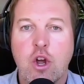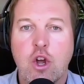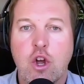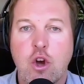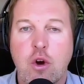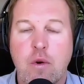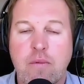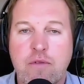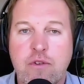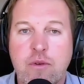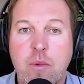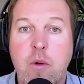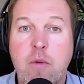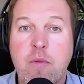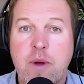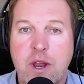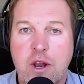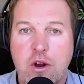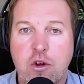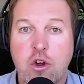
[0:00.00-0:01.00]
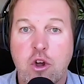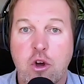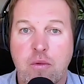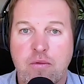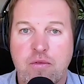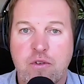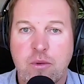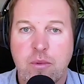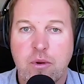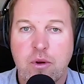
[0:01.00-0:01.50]
comfortable being
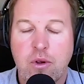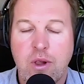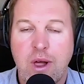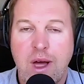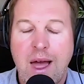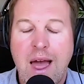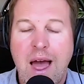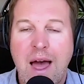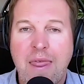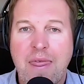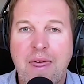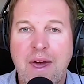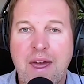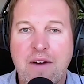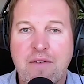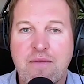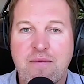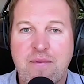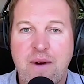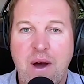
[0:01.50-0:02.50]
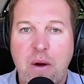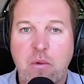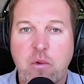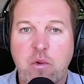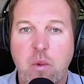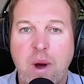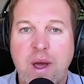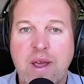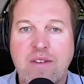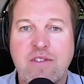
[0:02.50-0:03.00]
uncomfortable. They have found
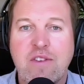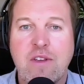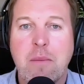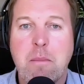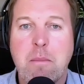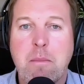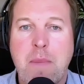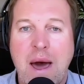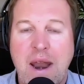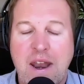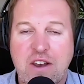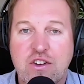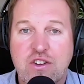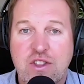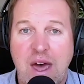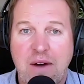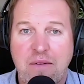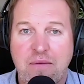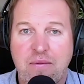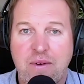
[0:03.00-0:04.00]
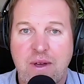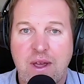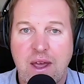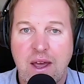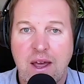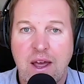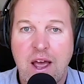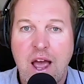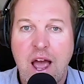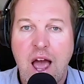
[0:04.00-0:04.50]
ways to manage that
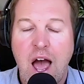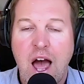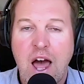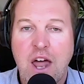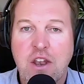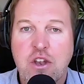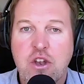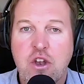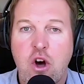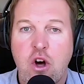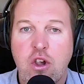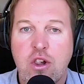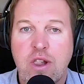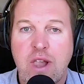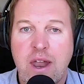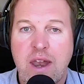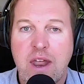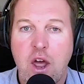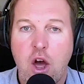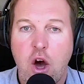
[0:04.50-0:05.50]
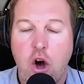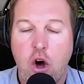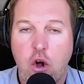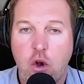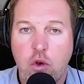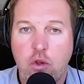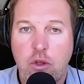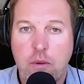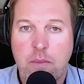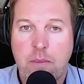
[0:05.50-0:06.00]
fear and not let it
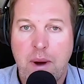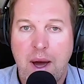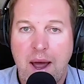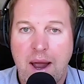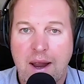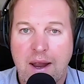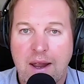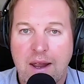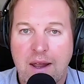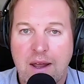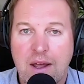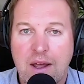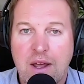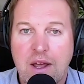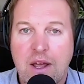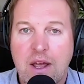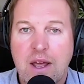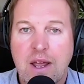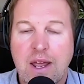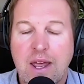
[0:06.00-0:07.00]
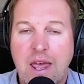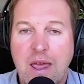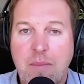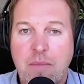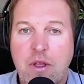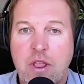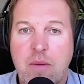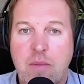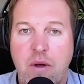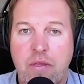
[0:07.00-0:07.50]
hold them back,
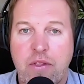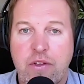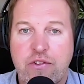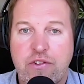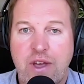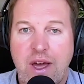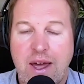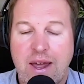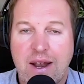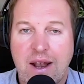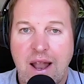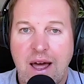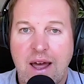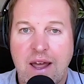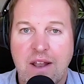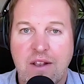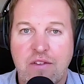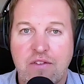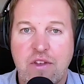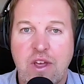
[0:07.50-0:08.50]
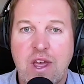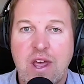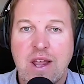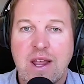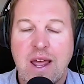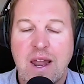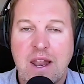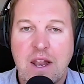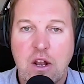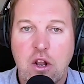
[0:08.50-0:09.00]
keeping them on the sidelines,
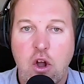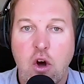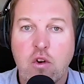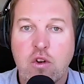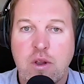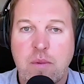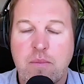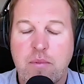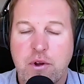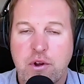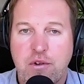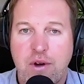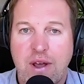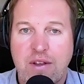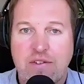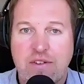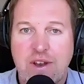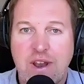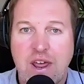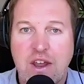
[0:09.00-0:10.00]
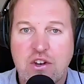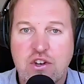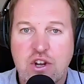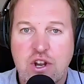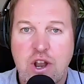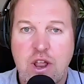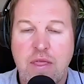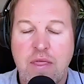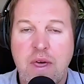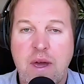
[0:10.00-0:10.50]
getting locked in
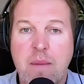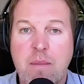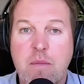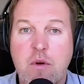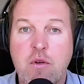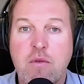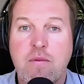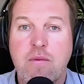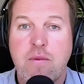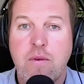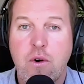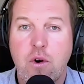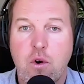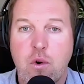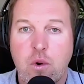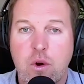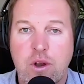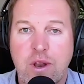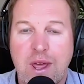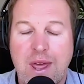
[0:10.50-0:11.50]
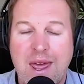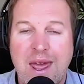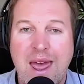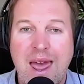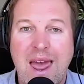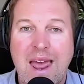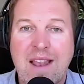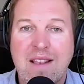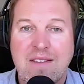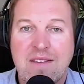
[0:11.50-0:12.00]
procrastination. They move forward
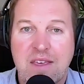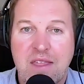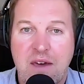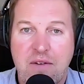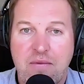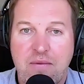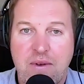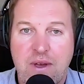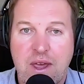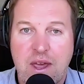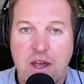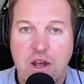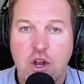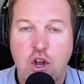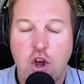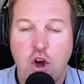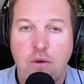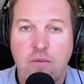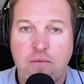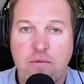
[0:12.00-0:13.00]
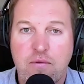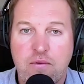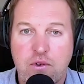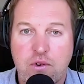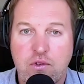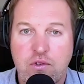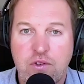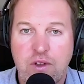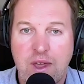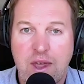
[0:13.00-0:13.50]
into their fear,
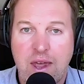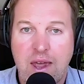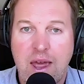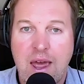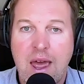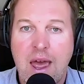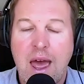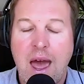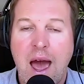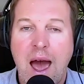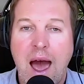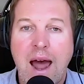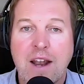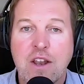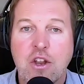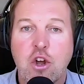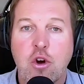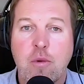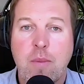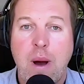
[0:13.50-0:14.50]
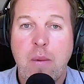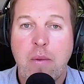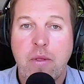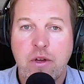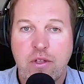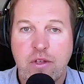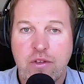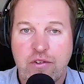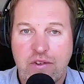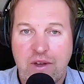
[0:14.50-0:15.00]
confront it, and come out the
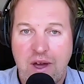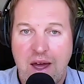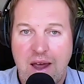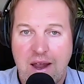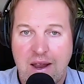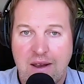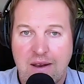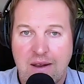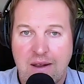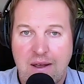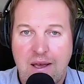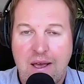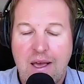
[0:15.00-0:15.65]
other side.